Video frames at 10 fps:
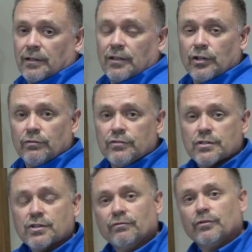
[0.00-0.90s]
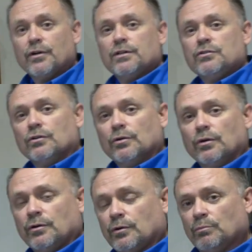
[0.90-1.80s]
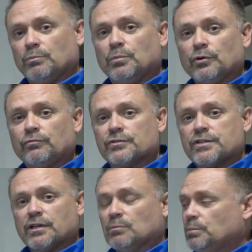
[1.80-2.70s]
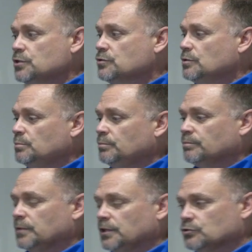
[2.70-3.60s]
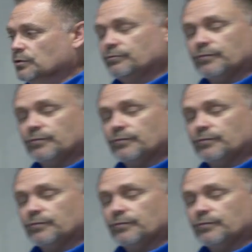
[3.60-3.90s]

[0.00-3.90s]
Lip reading: Now you've just converted your beautiful second bedroom into a